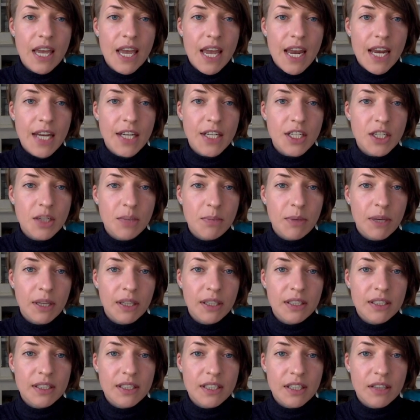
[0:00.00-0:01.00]

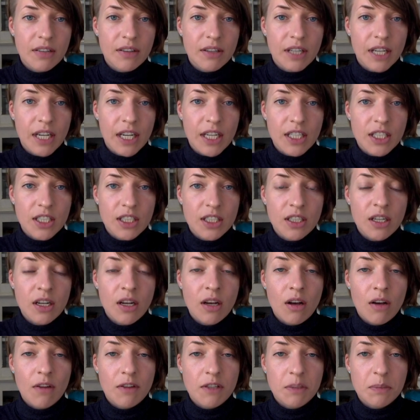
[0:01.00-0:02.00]
Age-dependent segregation of
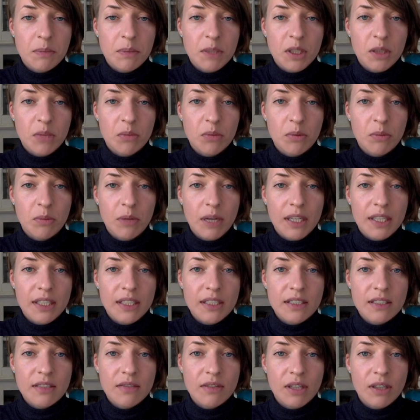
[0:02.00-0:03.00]
spindle pole
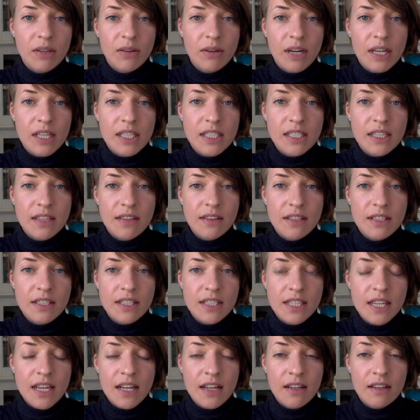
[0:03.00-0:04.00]
bodies requires that the
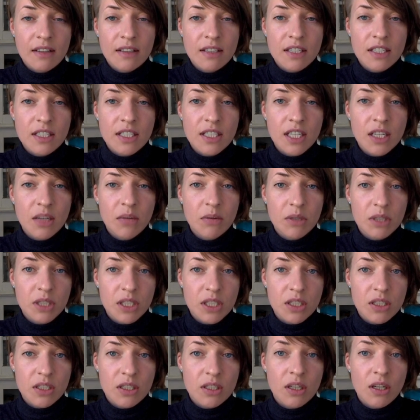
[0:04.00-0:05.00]
cell
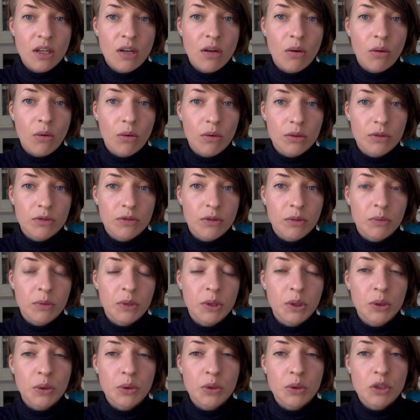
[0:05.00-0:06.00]
distinguishes old from
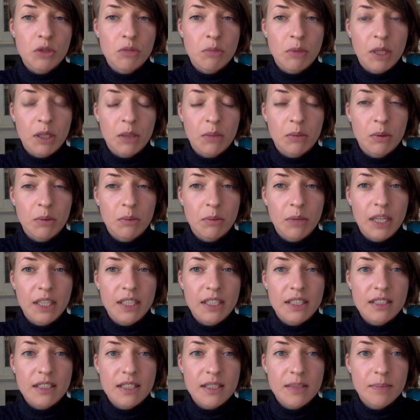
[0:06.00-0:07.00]
new spindle pole
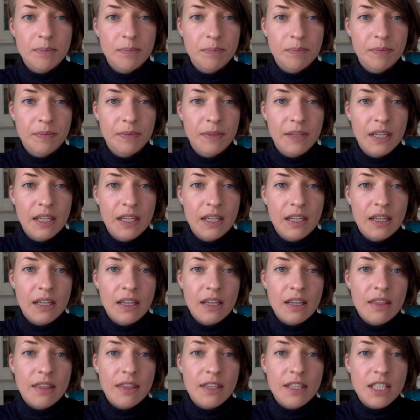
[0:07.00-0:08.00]
bodies.
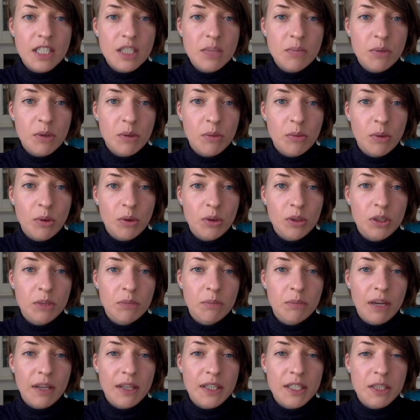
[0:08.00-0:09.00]
This is promoted
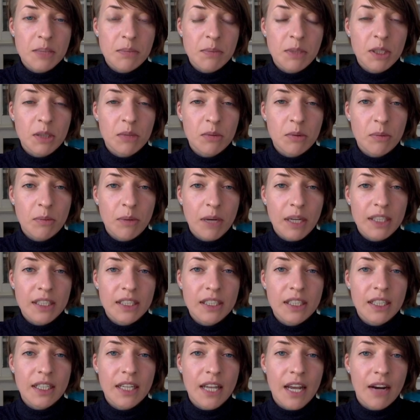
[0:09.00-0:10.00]
by the Spindle Pole
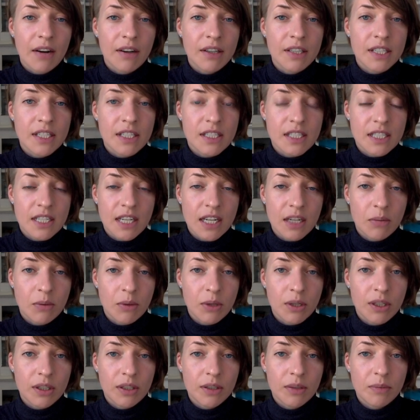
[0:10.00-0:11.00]
Body Inheritance
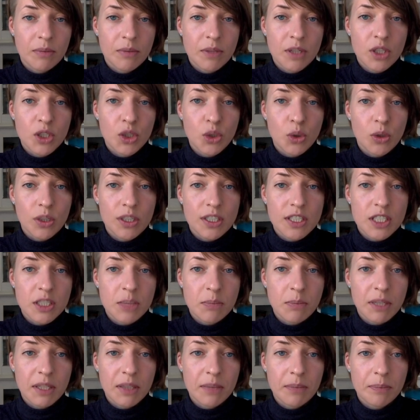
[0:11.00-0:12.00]
Network, short
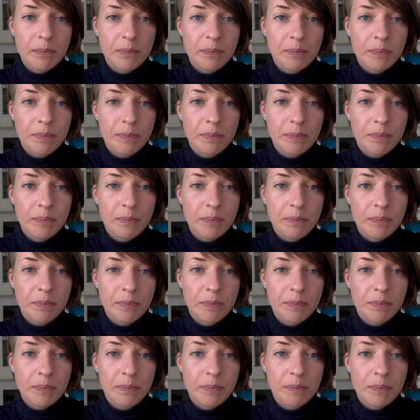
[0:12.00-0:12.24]
SPIN.